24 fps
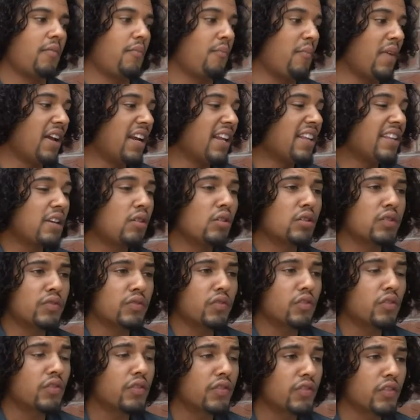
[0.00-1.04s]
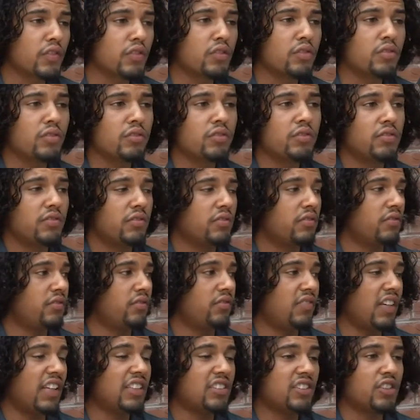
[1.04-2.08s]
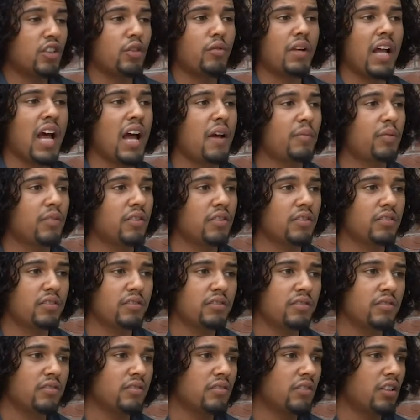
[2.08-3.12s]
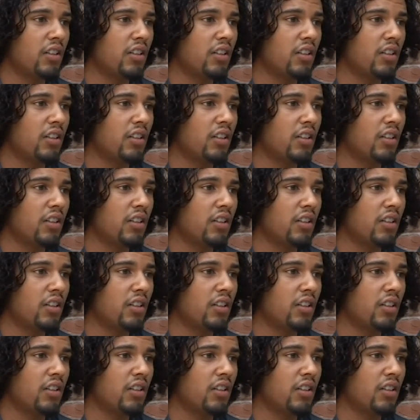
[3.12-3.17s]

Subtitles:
many deals fall through, things don't happen.